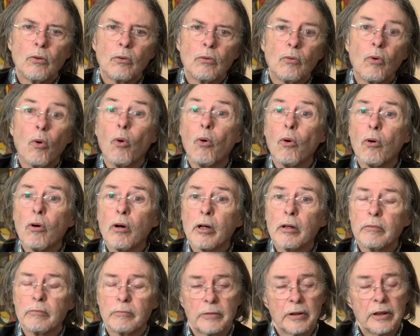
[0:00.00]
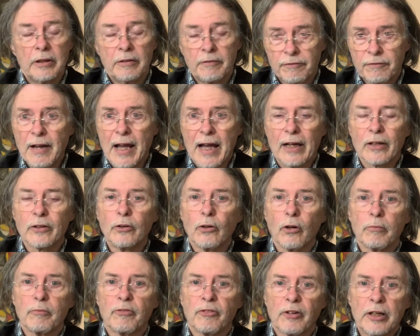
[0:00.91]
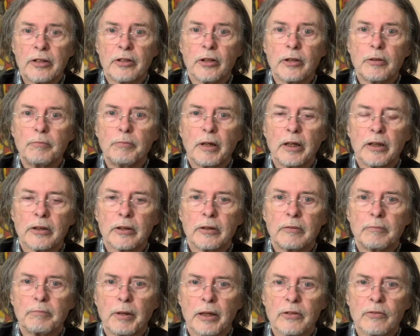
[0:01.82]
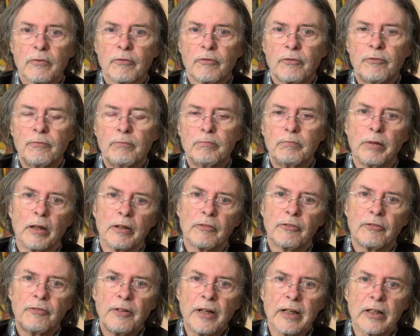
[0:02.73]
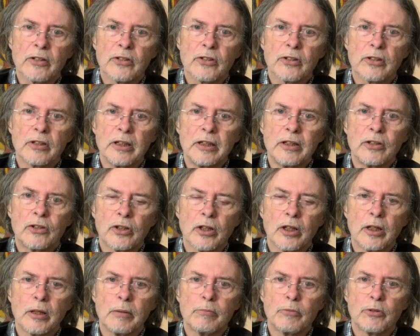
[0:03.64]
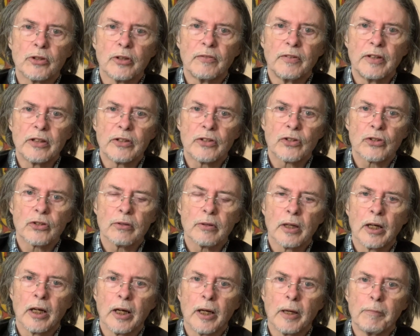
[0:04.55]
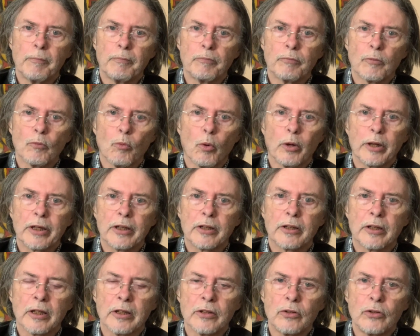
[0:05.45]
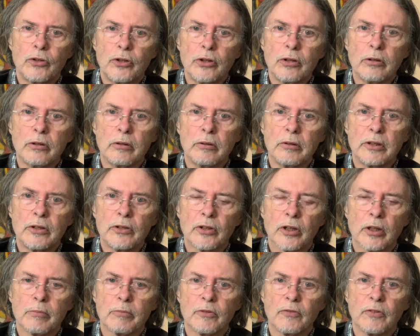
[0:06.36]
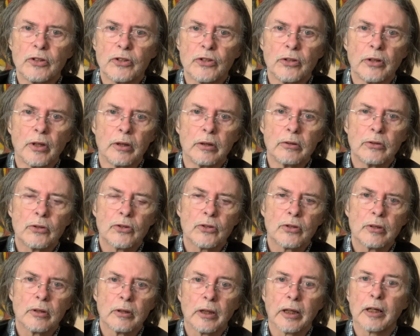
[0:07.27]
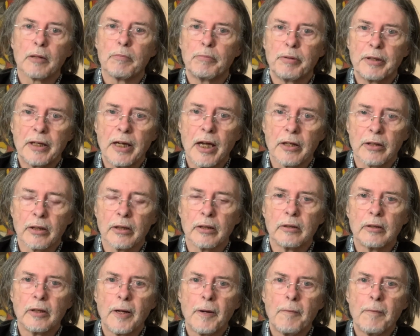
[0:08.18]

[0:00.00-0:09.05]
or in fact not fretted but fixed in terms of its what it can do in terms of its notes, like a piano,